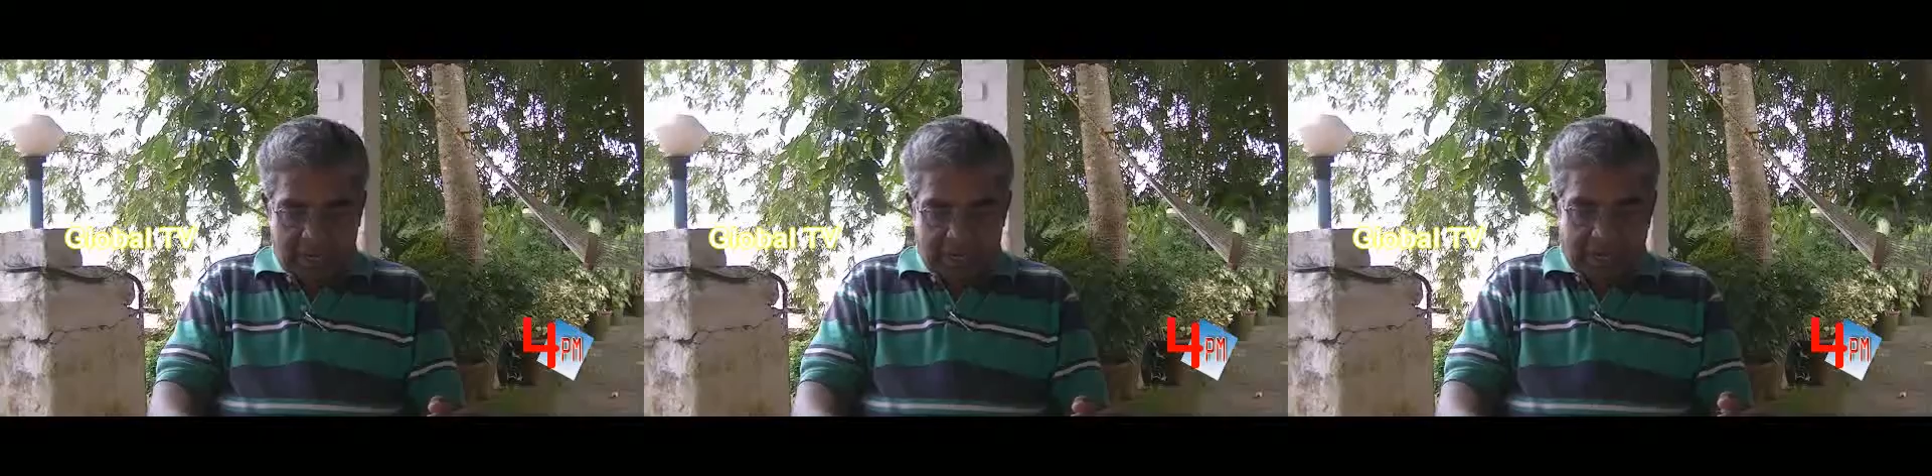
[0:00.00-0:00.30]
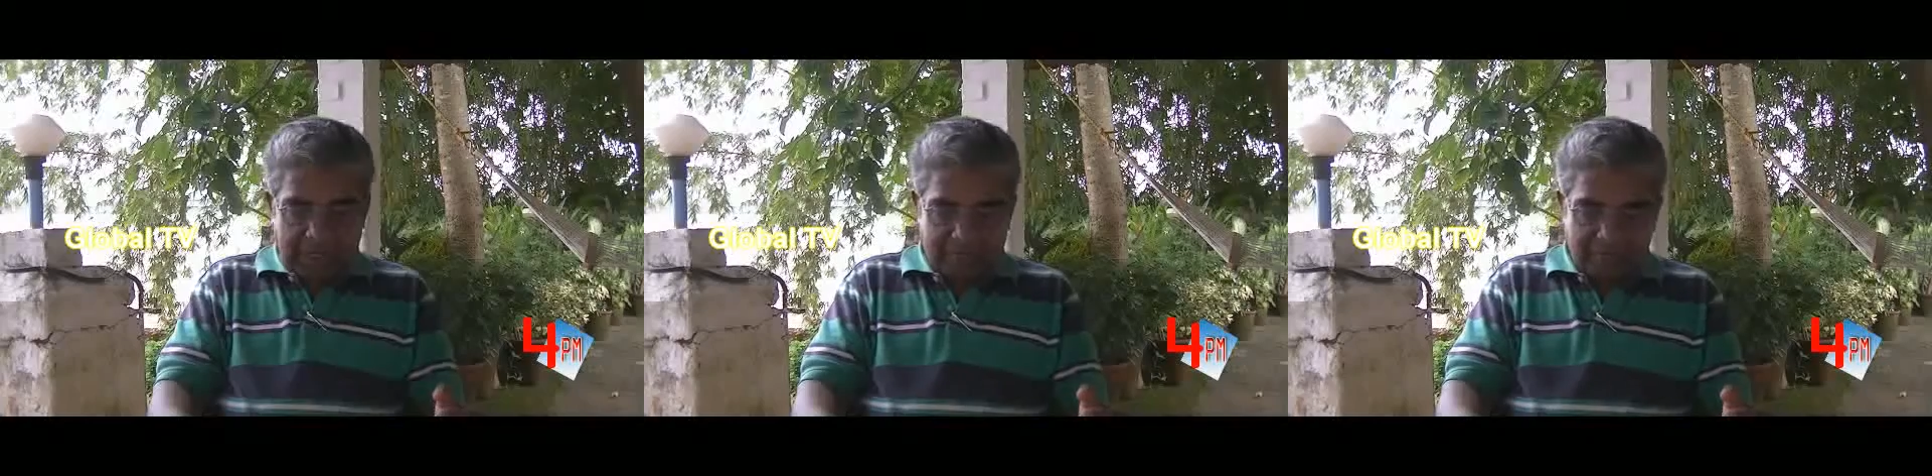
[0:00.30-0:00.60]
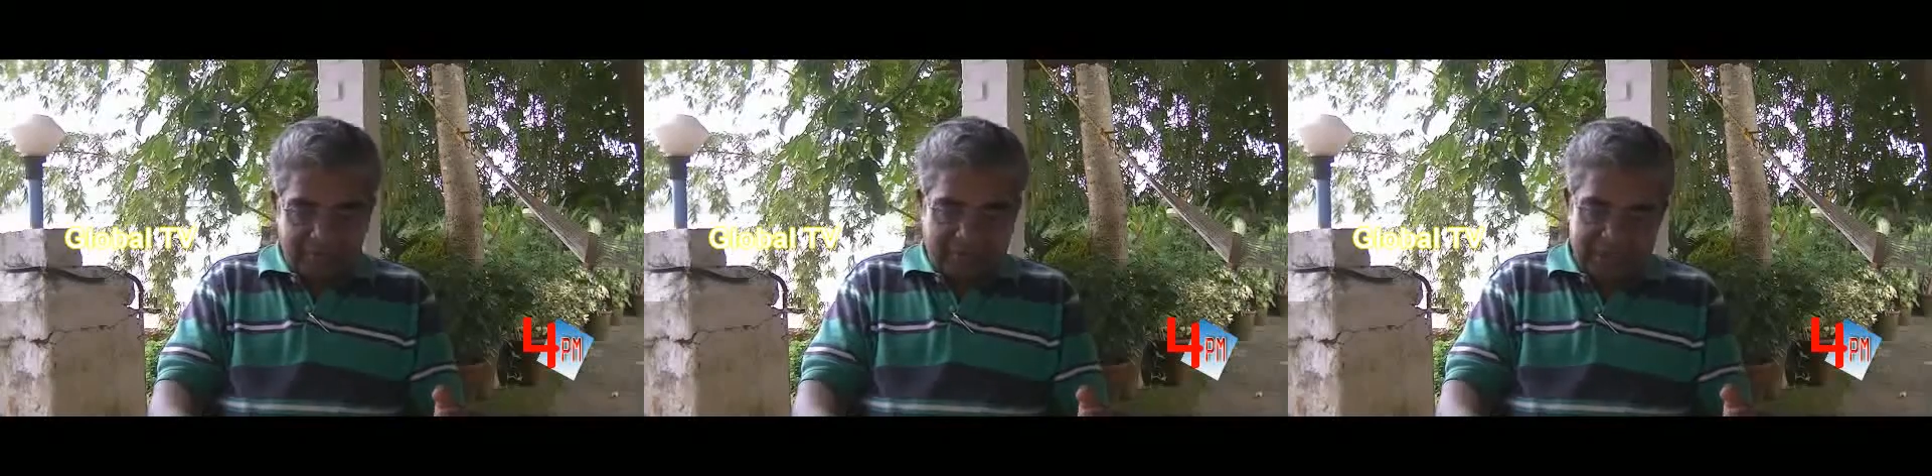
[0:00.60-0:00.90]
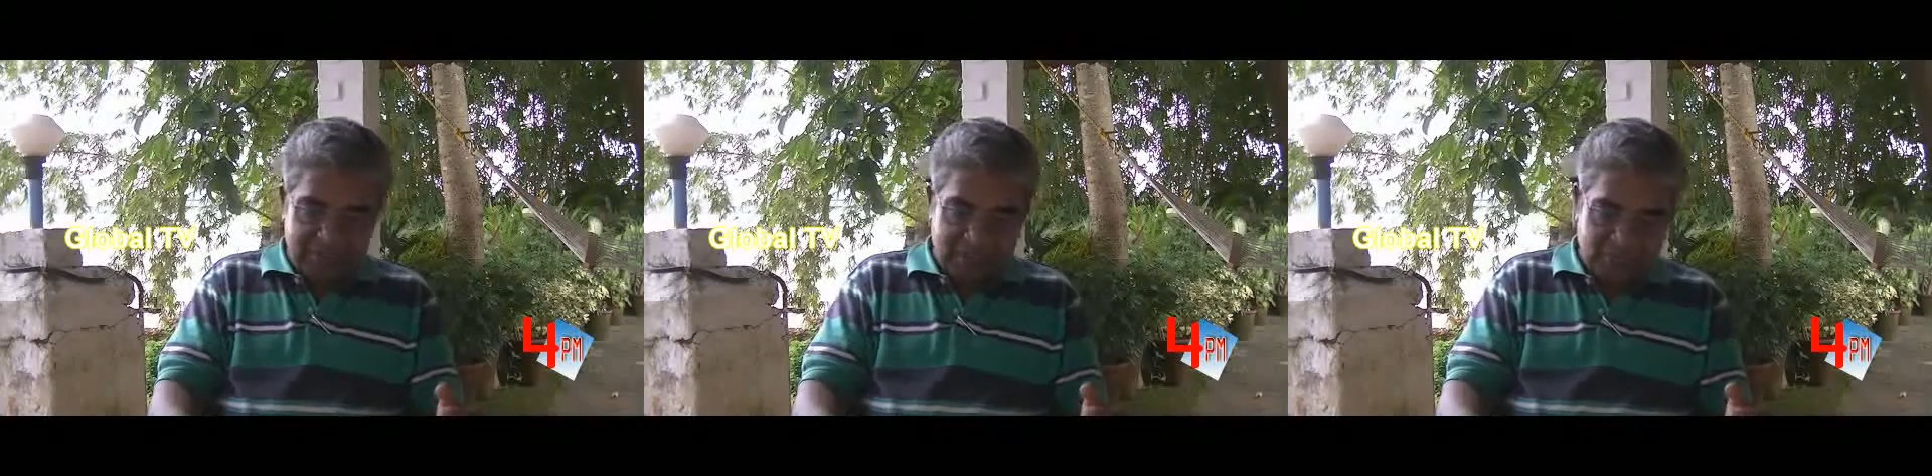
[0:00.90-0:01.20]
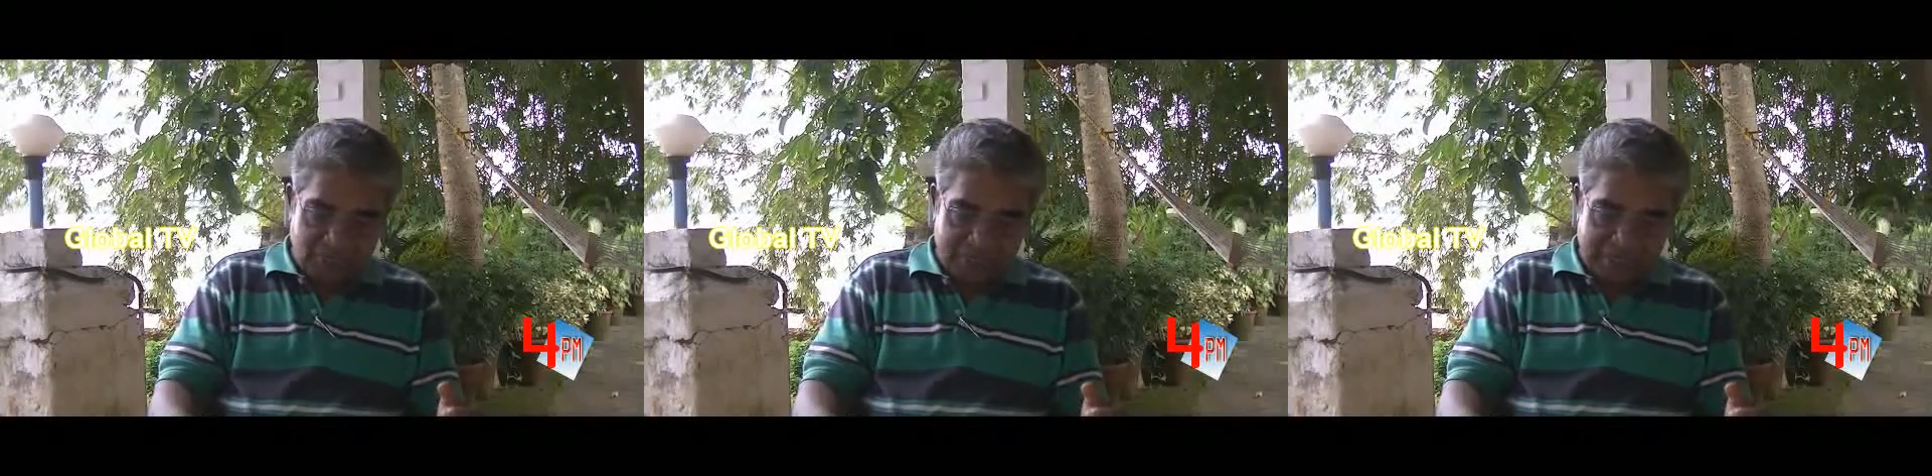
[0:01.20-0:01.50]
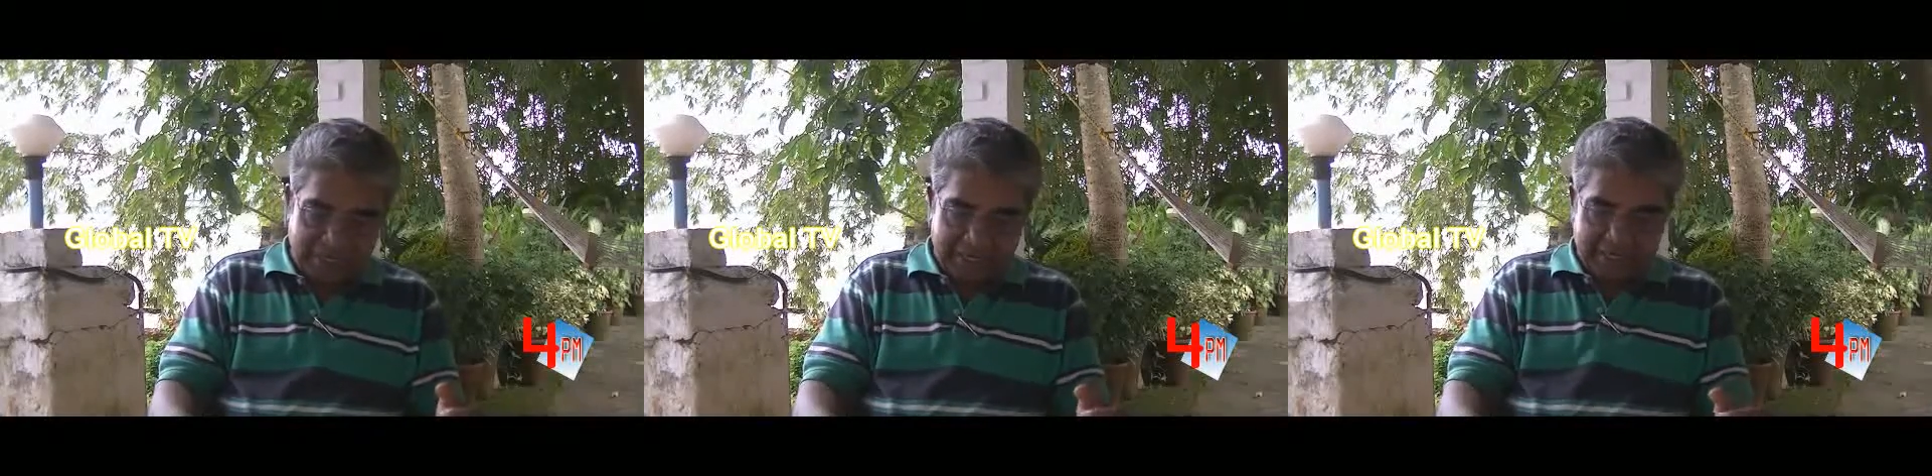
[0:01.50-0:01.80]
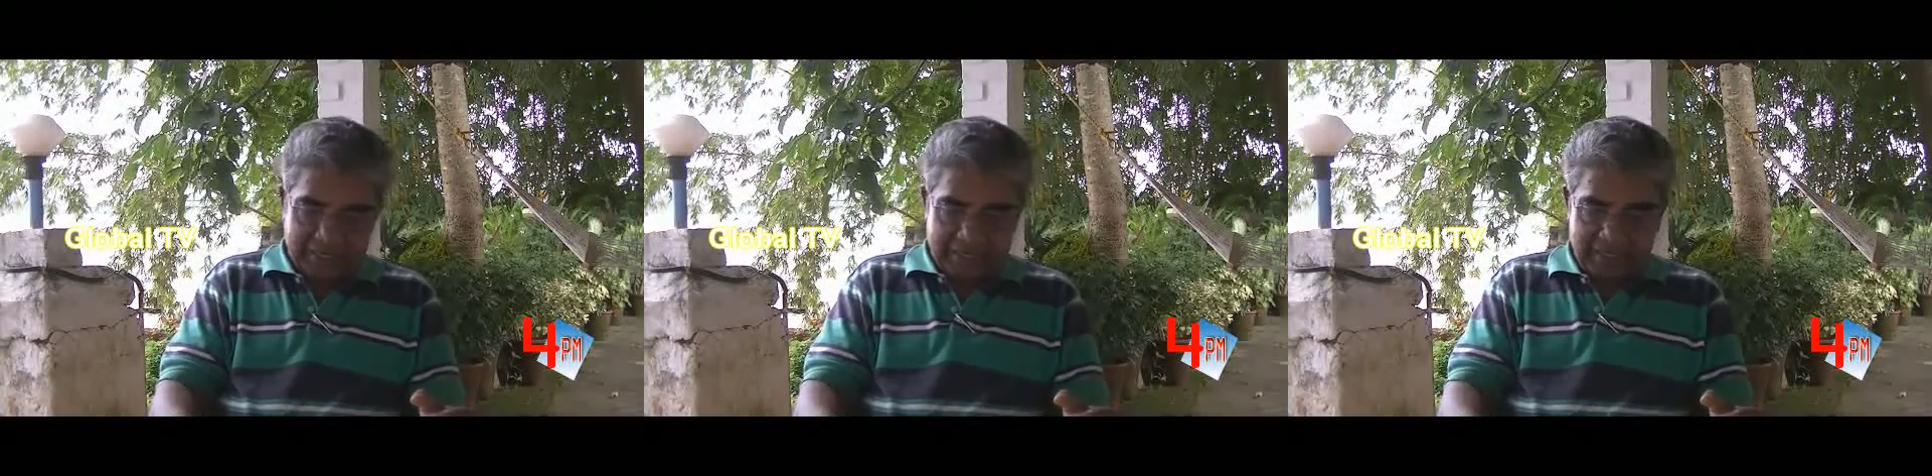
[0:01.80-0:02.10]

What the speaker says: Get rid of caste system in India.